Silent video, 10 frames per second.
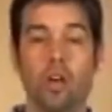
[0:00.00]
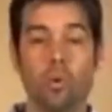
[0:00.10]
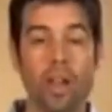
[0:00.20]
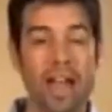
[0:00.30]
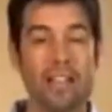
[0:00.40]

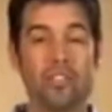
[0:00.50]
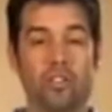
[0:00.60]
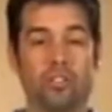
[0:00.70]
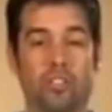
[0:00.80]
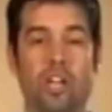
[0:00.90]
Well, as
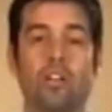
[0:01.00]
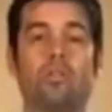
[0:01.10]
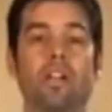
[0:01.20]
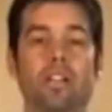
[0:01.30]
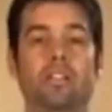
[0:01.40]
you're
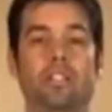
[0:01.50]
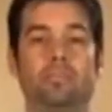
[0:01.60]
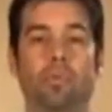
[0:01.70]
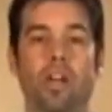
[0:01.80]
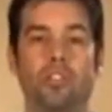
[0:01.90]
generating these
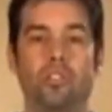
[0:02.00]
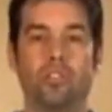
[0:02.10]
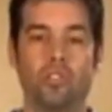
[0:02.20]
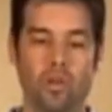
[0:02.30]
pressures,